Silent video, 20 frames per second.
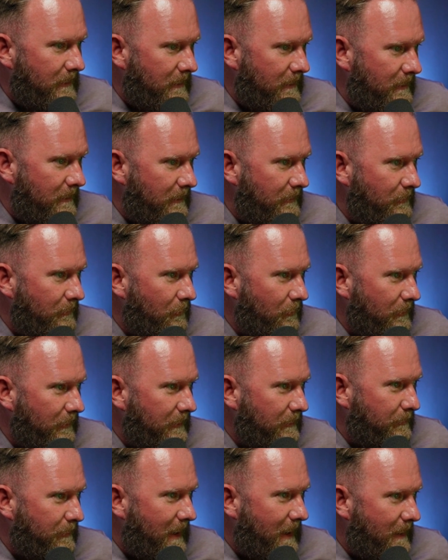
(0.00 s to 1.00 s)

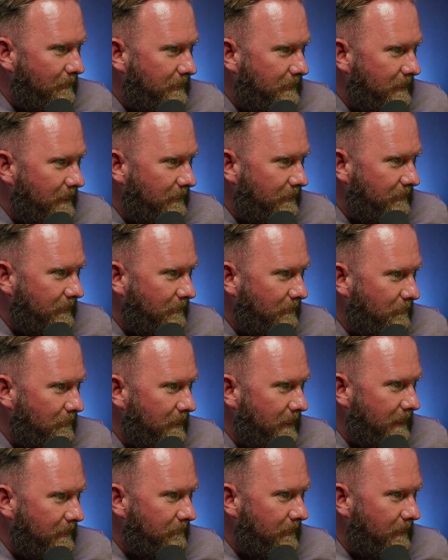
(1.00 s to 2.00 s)
North of Popka, I think
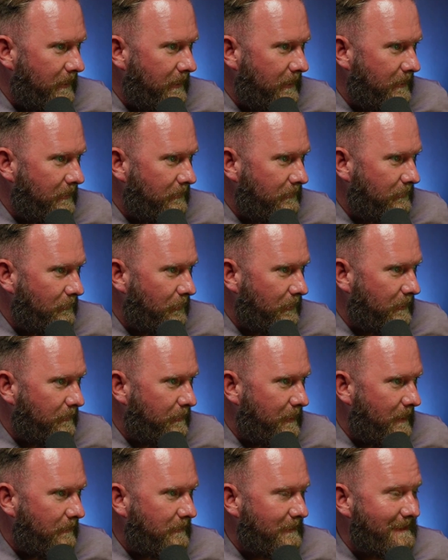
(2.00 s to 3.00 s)
we're at right now. North
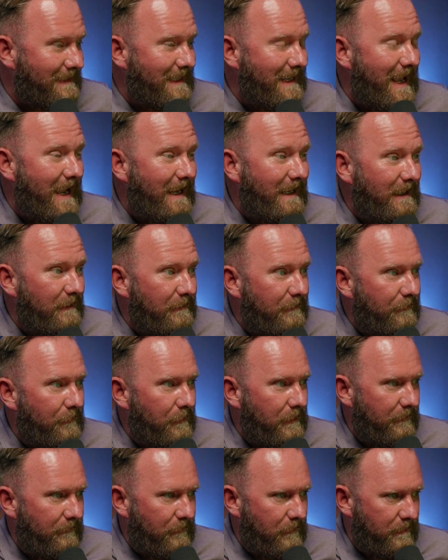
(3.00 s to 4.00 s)
of Popka is negative
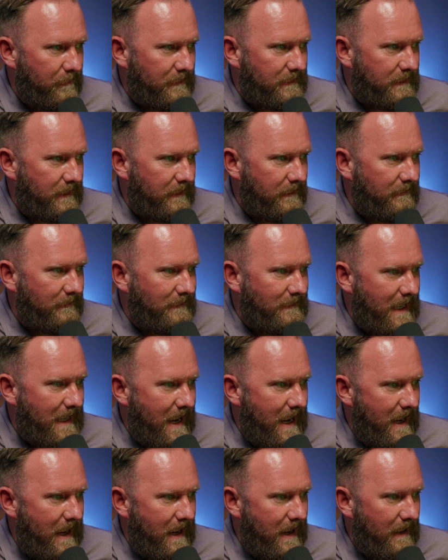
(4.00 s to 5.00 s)
44%.
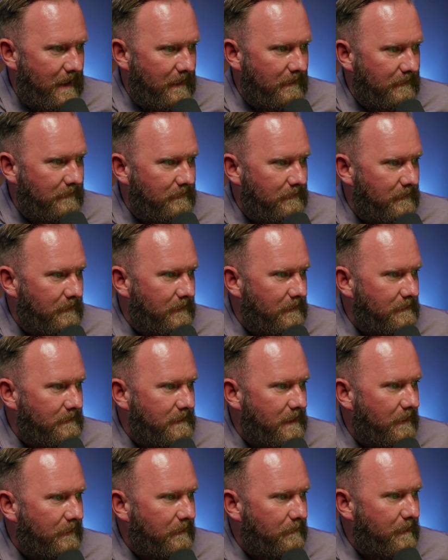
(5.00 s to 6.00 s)
Dang.
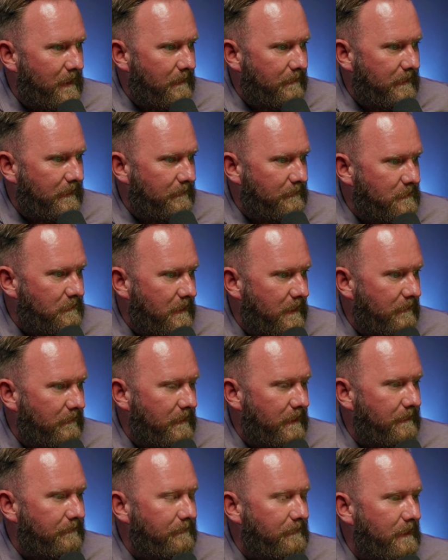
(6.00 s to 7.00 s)
South of Popka up
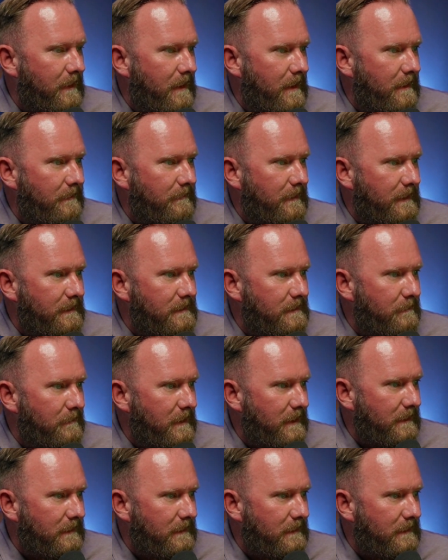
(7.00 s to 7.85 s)
23. All right, that's the